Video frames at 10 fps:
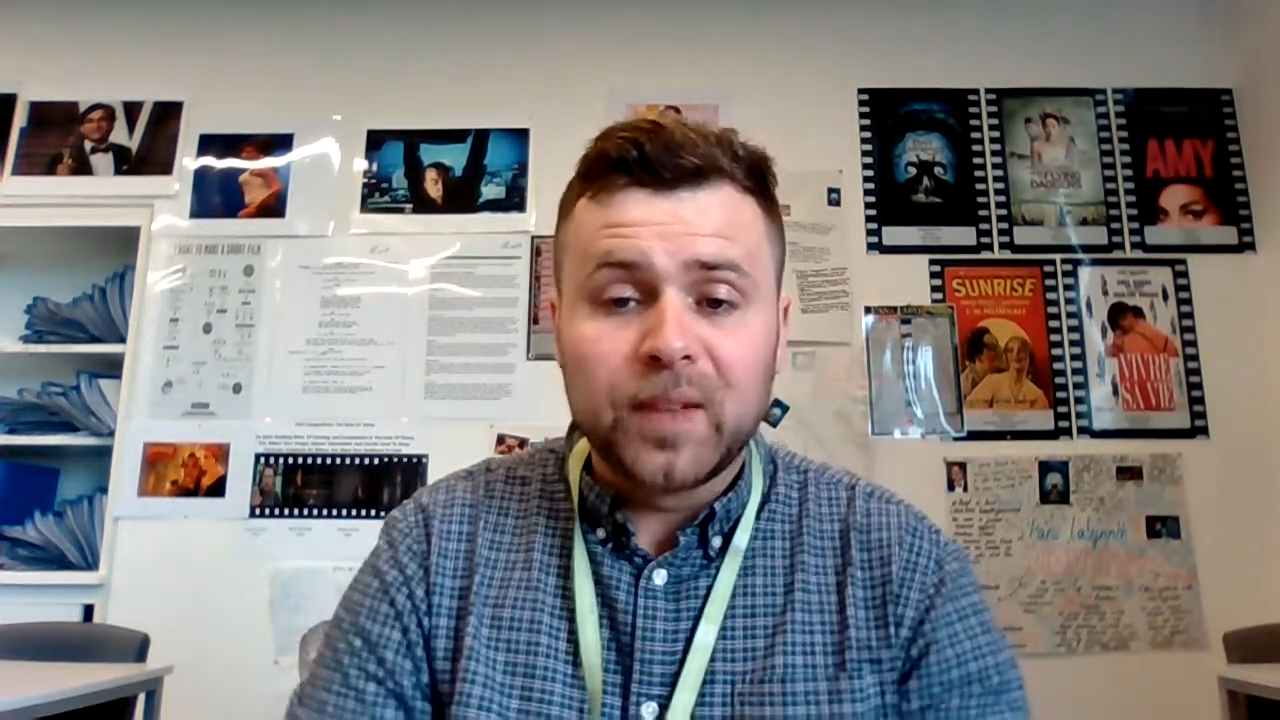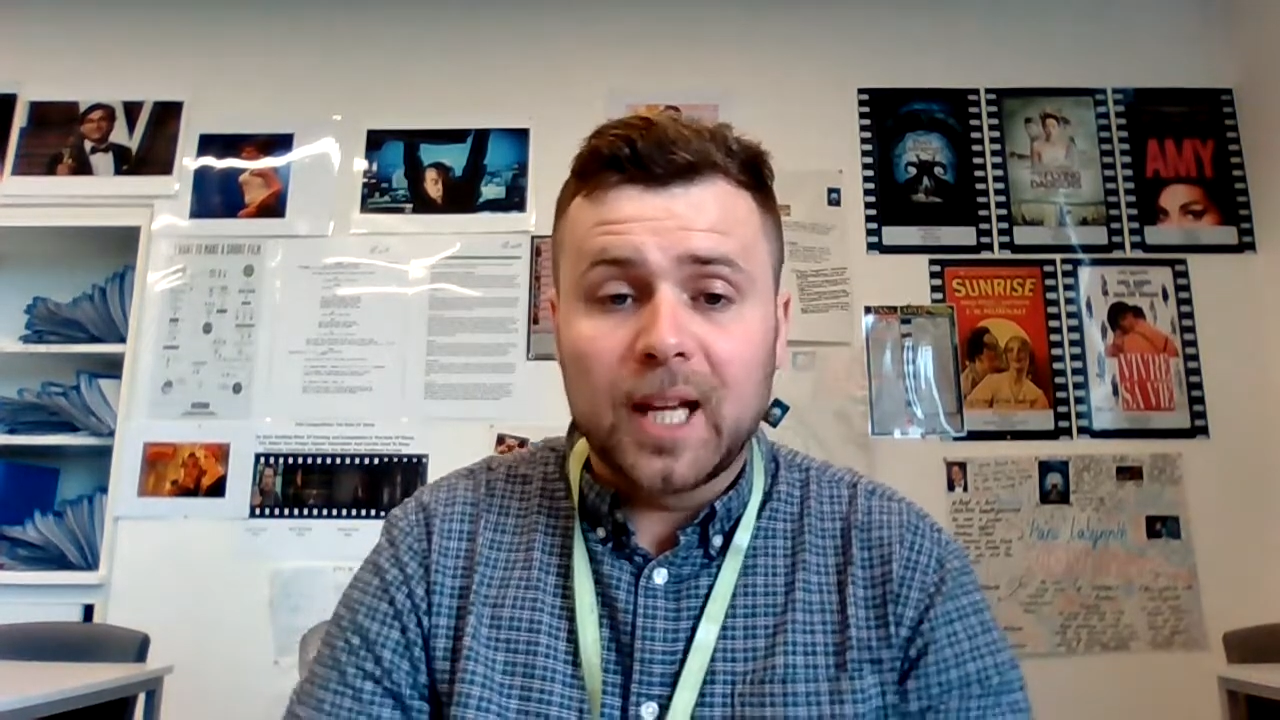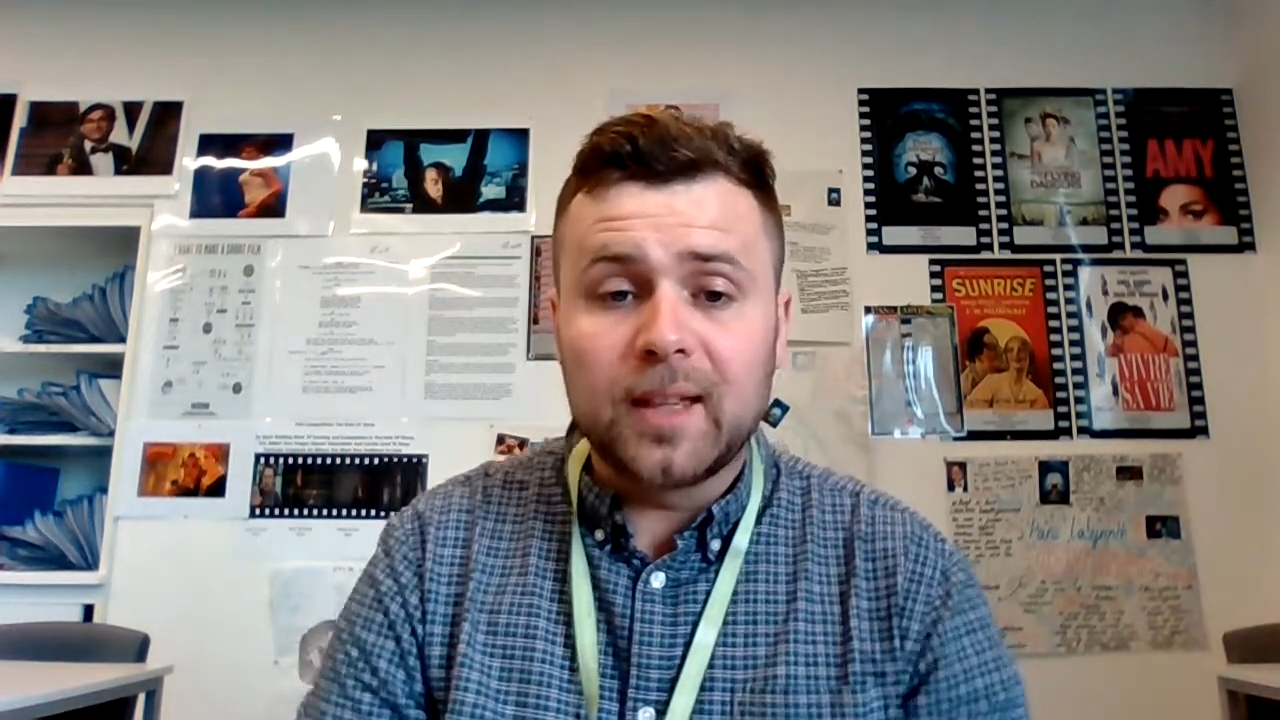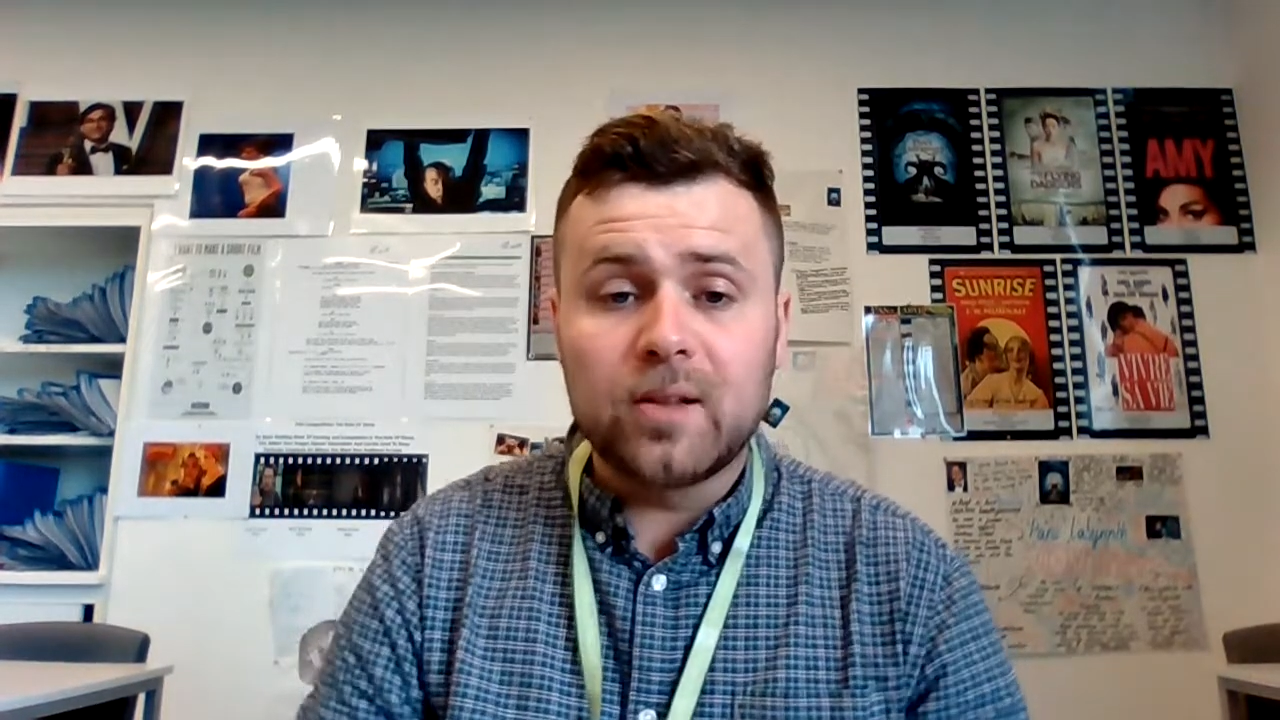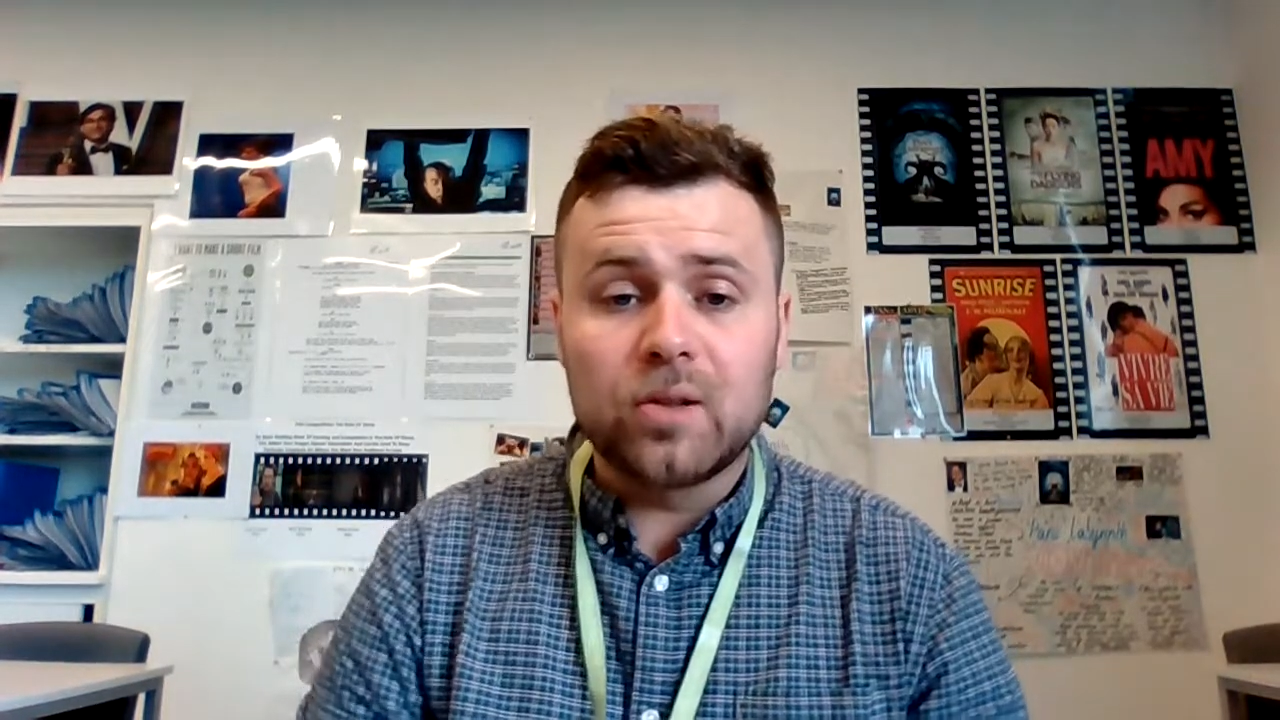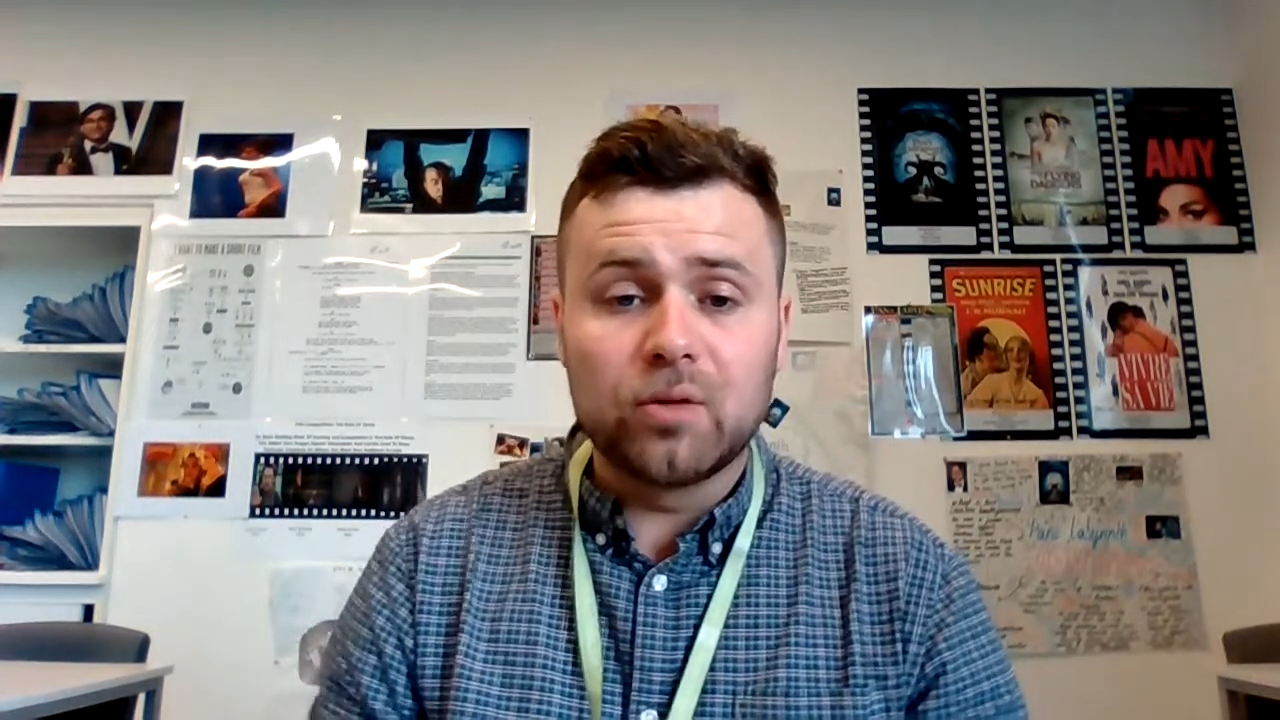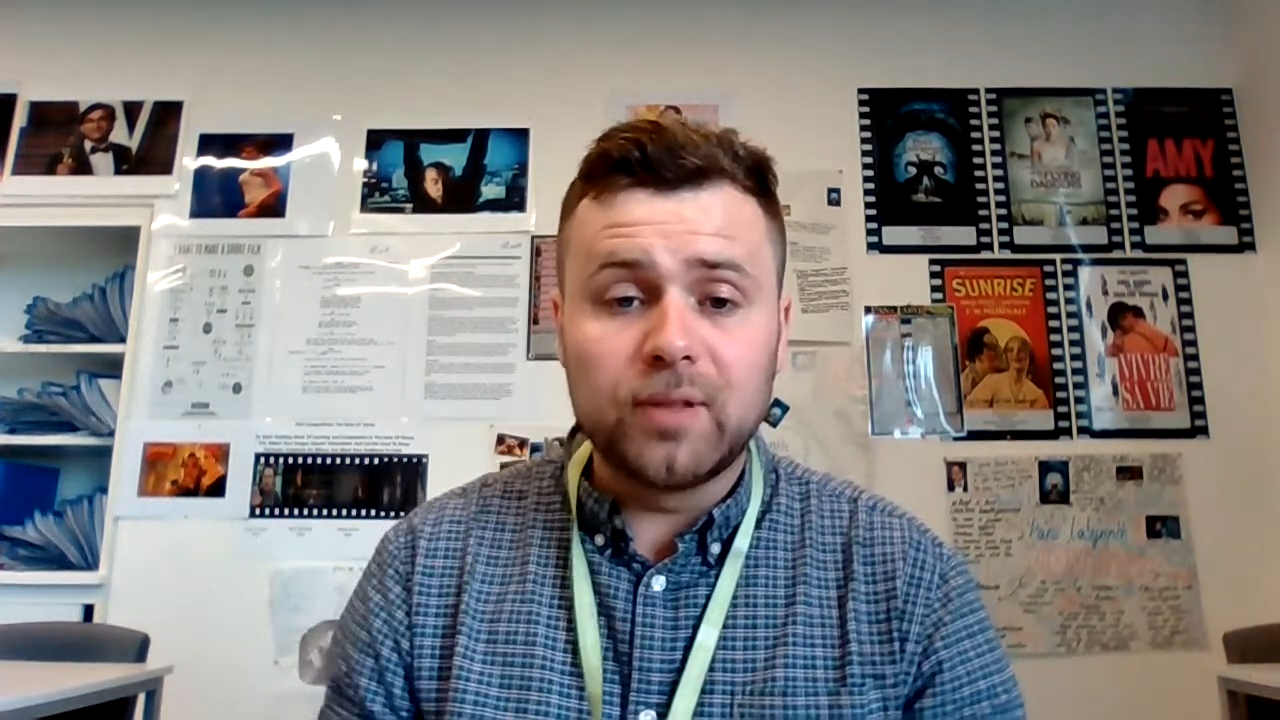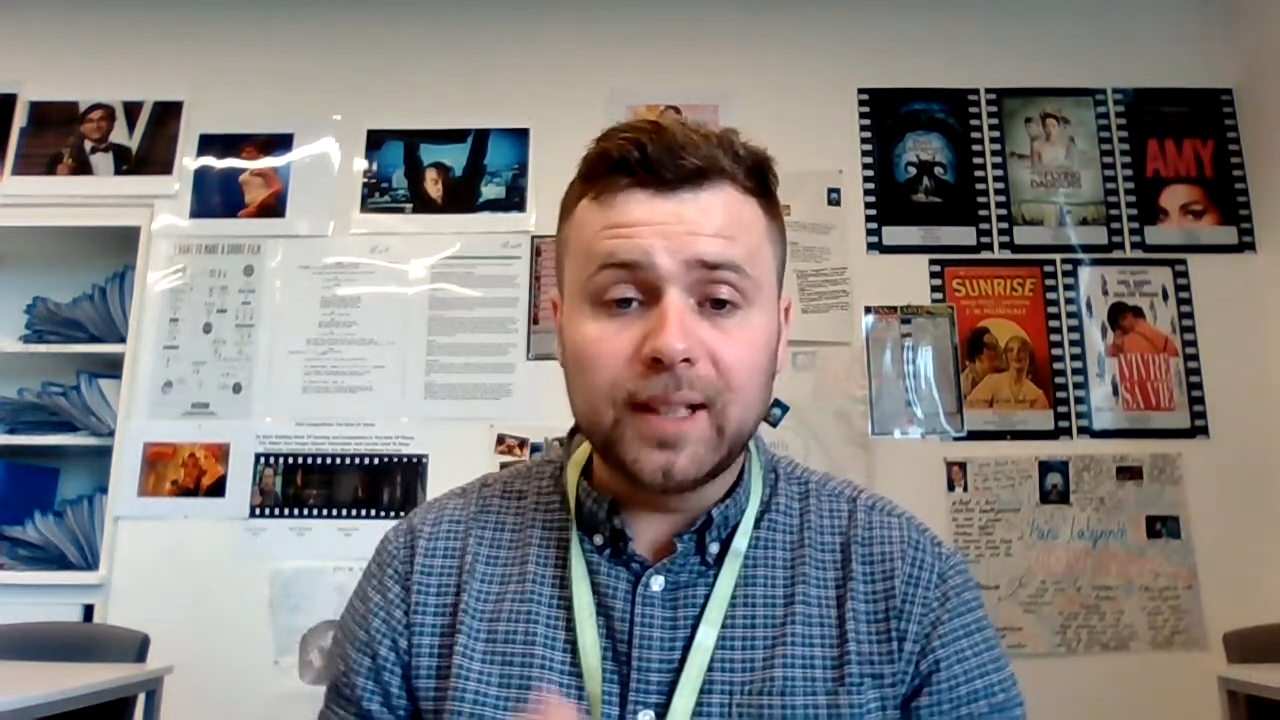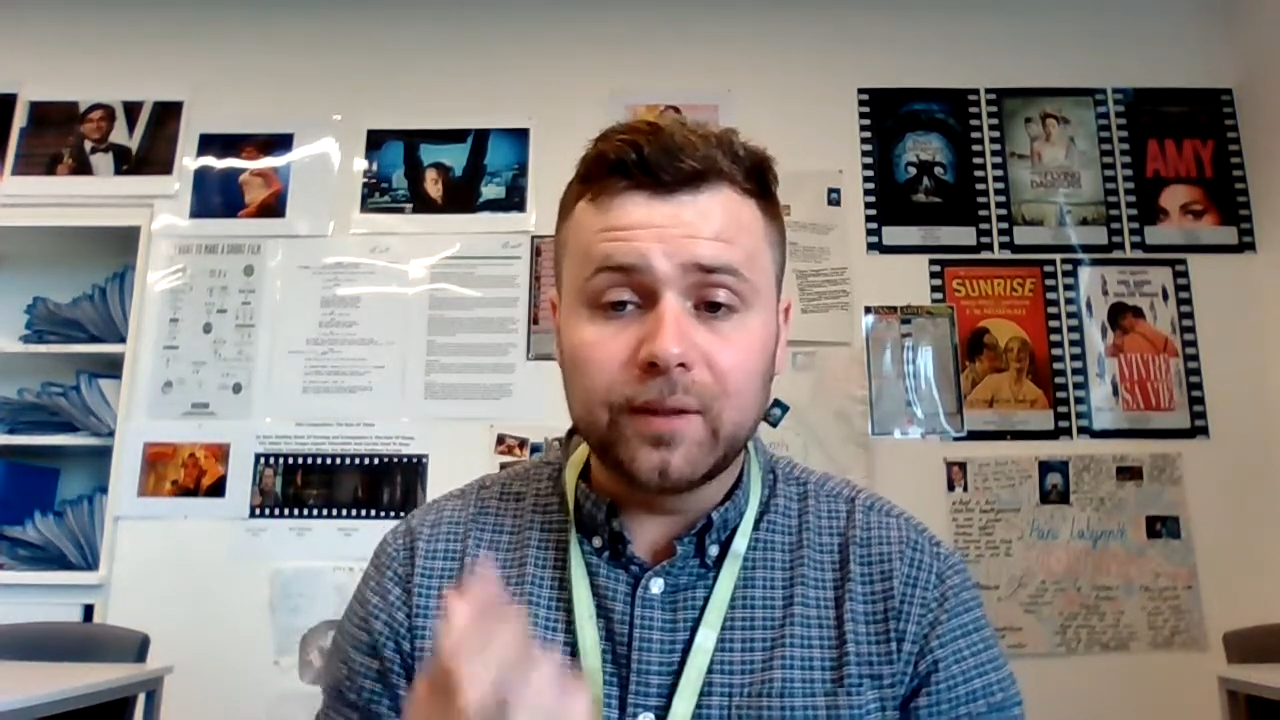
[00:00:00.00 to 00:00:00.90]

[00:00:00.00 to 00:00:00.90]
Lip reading: And this is a real